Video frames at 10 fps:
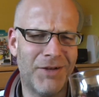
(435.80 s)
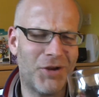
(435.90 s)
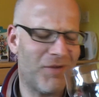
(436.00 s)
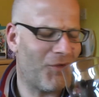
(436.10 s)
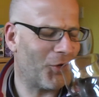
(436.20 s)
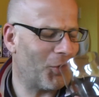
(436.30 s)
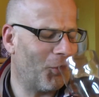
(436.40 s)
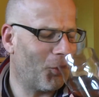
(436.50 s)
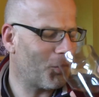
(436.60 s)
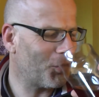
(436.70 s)
Do you find it
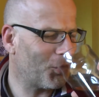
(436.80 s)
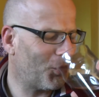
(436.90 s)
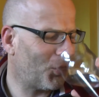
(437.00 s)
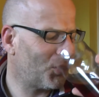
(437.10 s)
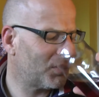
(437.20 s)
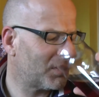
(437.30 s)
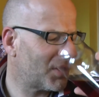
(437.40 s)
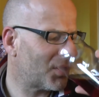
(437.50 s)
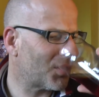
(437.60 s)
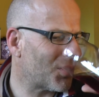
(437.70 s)
awkward or?
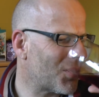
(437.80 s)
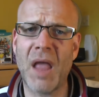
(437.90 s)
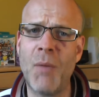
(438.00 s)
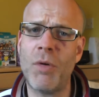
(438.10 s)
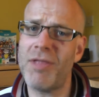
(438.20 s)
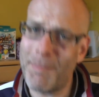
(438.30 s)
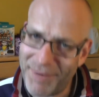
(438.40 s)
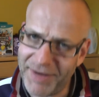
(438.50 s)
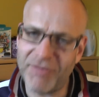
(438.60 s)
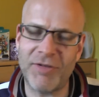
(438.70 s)
And one of the
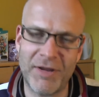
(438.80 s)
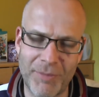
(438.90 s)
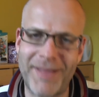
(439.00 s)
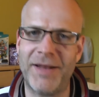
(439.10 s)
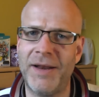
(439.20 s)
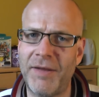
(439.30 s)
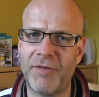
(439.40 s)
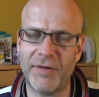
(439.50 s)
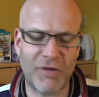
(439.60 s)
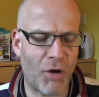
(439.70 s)
biggest things about the
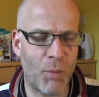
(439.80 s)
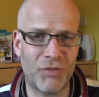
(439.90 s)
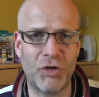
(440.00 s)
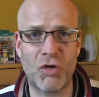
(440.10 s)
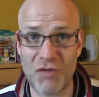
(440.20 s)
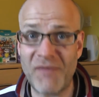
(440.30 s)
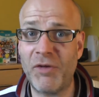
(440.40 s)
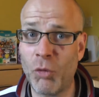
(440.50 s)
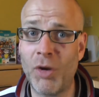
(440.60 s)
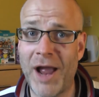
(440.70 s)
Lynx at the time was the
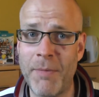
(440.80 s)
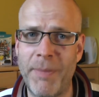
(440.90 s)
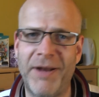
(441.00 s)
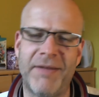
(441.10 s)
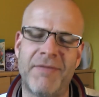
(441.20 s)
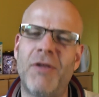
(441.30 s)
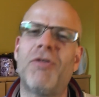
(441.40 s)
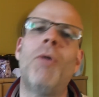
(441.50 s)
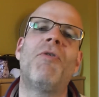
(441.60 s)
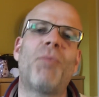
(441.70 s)
graphical capabilities, not
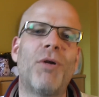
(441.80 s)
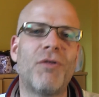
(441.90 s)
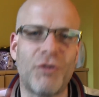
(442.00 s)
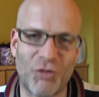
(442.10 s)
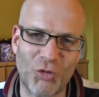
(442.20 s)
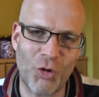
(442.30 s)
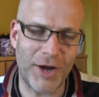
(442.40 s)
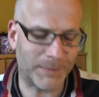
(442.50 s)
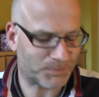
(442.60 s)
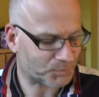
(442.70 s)
so much because of the
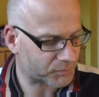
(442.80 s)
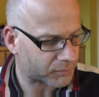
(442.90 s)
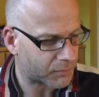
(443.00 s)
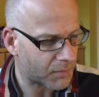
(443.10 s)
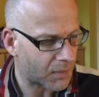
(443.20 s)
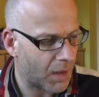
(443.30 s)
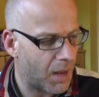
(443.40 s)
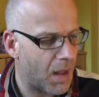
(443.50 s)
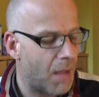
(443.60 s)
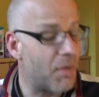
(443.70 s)
screen,
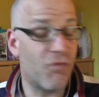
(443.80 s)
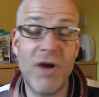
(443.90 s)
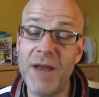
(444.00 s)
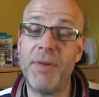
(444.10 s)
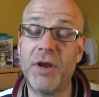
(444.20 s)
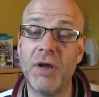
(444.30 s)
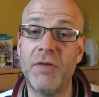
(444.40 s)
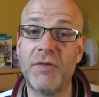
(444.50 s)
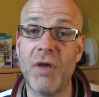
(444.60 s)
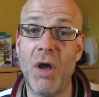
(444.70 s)
but really
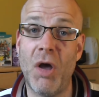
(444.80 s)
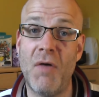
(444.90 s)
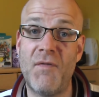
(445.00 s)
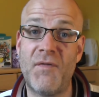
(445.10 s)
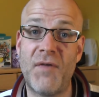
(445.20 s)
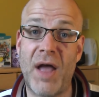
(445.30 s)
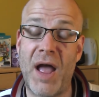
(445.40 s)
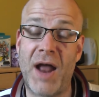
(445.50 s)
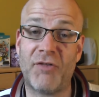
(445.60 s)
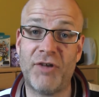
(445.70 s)
because of
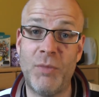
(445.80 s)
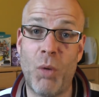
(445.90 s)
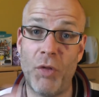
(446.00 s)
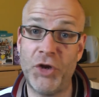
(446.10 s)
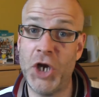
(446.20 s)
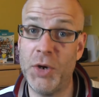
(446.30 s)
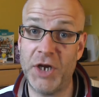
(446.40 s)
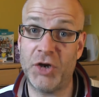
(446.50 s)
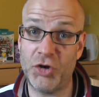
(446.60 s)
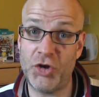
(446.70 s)
actually what the
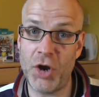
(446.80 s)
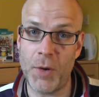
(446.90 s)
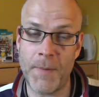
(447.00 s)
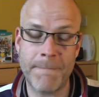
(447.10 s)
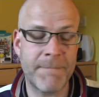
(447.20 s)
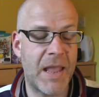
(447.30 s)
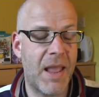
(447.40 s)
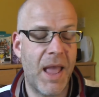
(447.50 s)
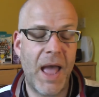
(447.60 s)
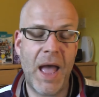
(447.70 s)
unit could do.
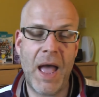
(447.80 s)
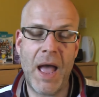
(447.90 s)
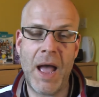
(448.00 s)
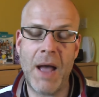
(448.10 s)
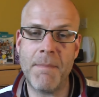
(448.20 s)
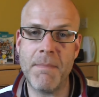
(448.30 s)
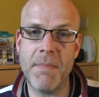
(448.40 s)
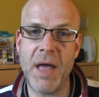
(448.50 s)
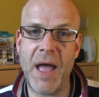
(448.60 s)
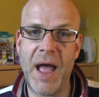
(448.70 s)

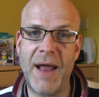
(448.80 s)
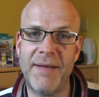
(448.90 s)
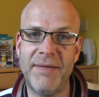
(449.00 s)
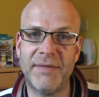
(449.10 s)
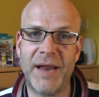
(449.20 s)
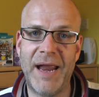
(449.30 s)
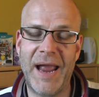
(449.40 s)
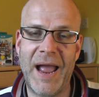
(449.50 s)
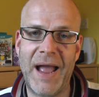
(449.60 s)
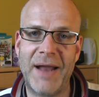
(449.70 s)
And it
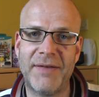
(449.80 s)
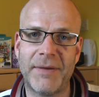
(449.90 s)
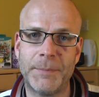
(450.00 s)
had